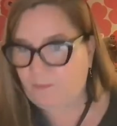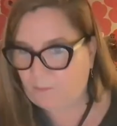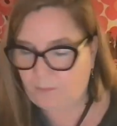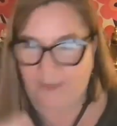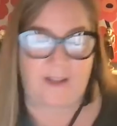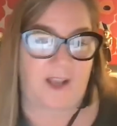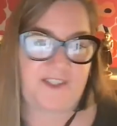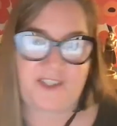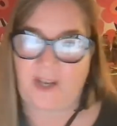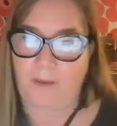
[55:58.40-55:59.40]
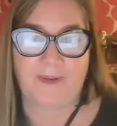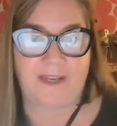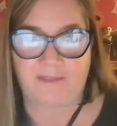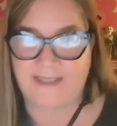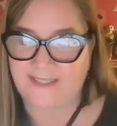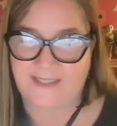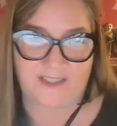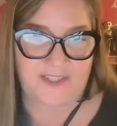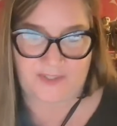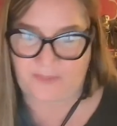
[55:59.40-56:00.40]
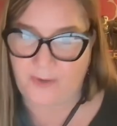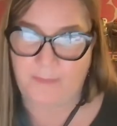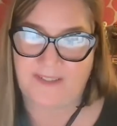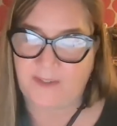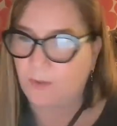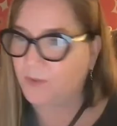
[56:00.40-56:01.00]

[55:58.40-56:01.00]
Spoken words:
We launched a company recently, just a few months ago,